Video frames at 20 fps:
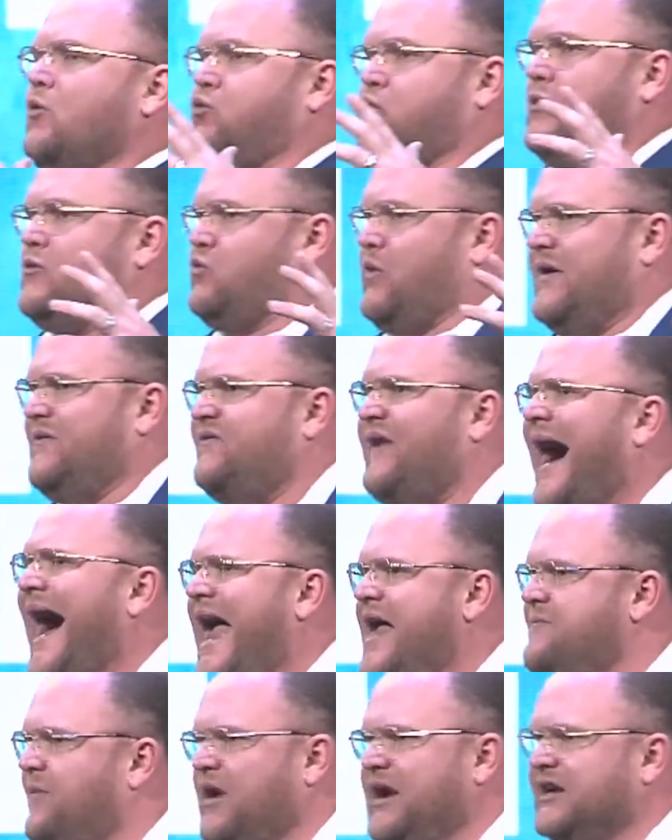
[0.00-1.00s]

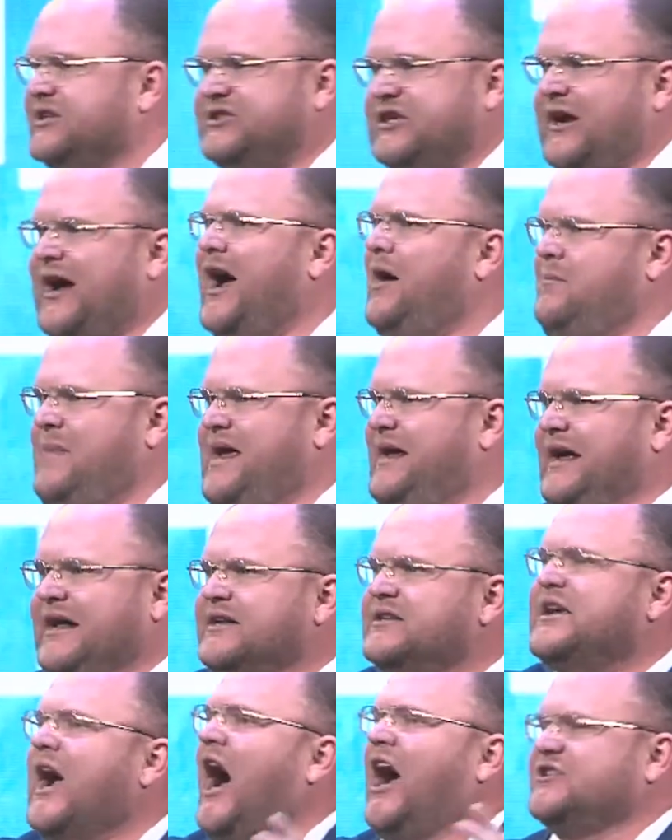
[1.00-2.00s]
revival is coming and
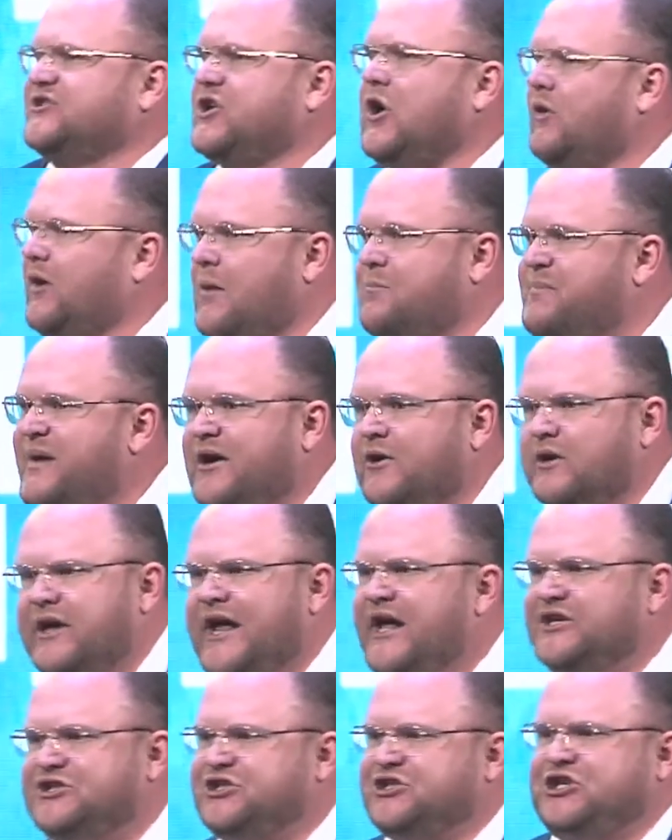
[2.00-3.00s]
God's going to build
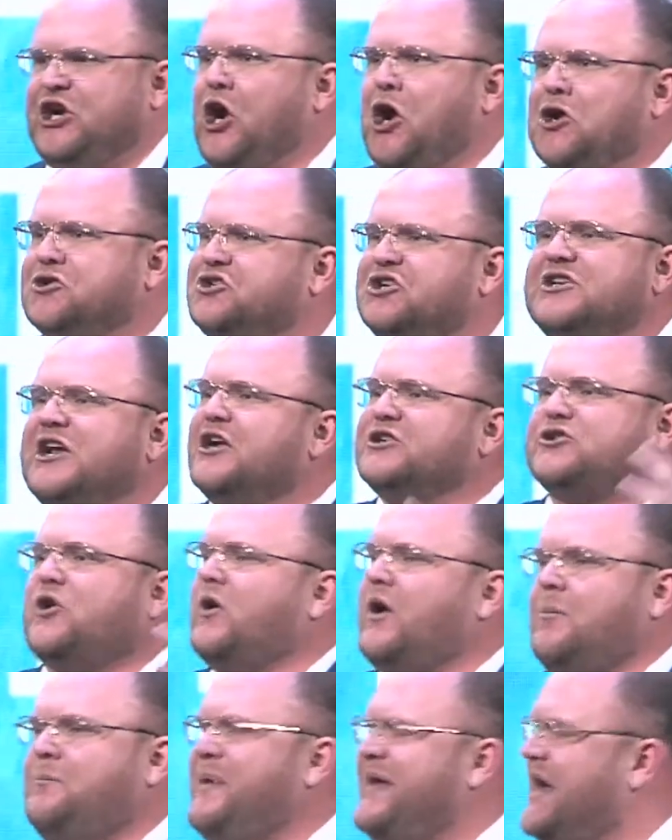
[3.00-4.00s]
his church and there's going
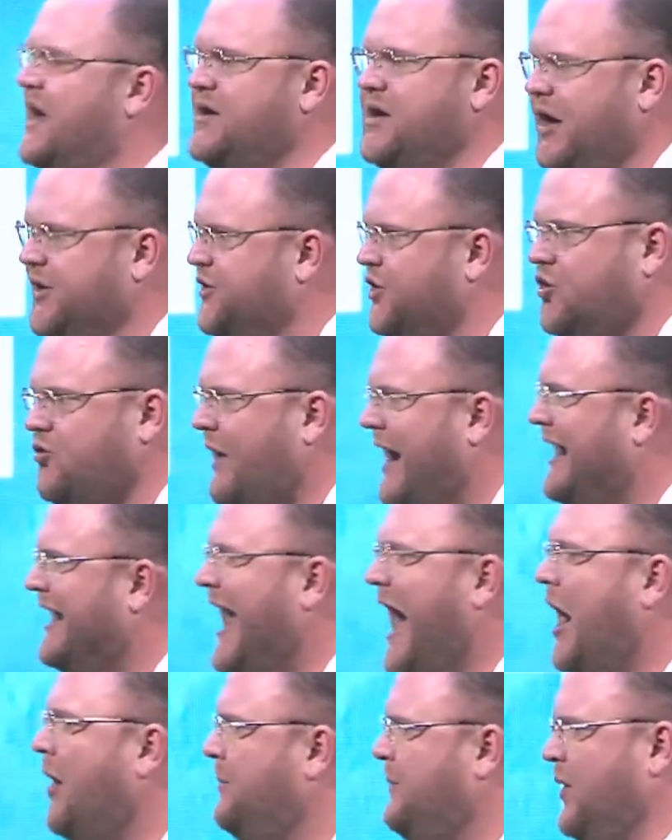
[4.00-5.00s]
to be another great
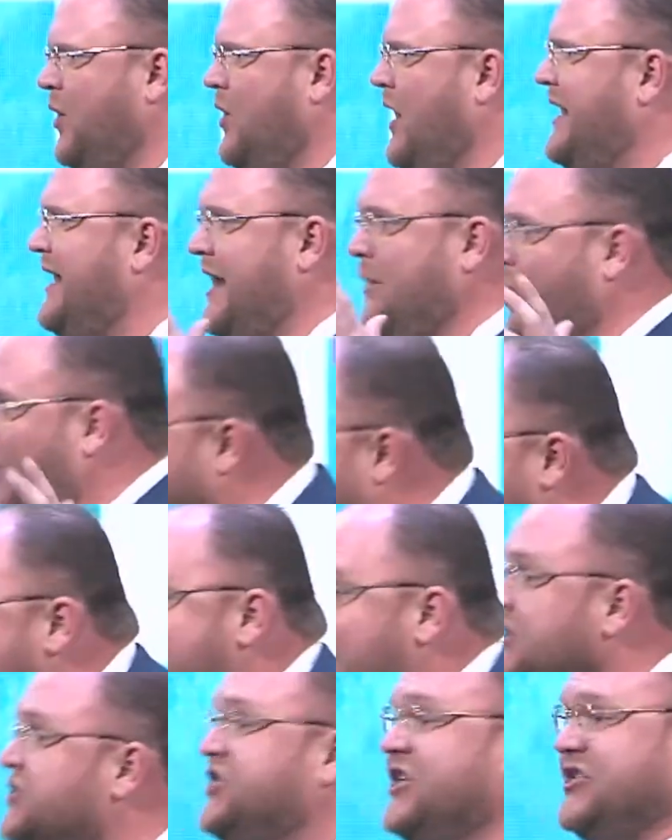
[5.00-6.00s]
outpouring, and we
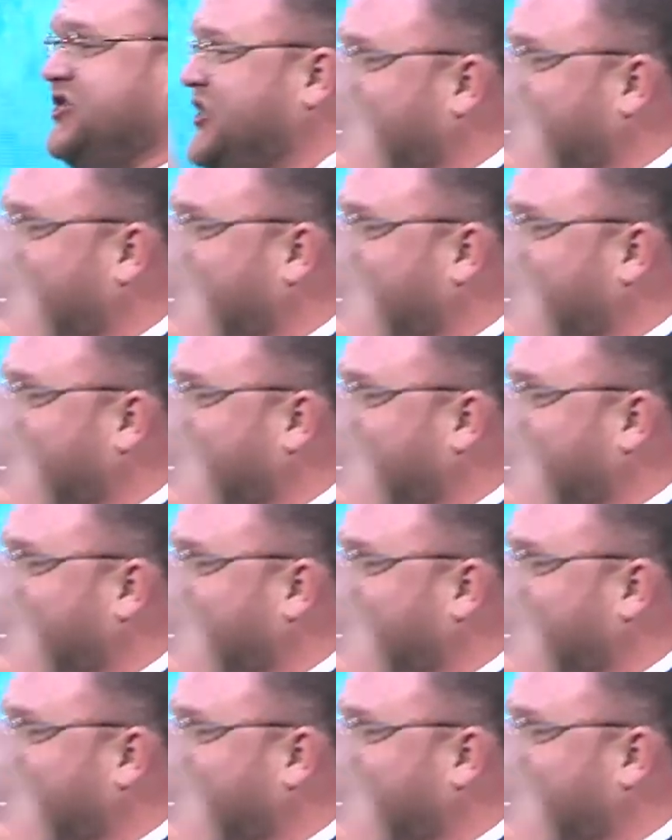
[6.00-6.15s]
just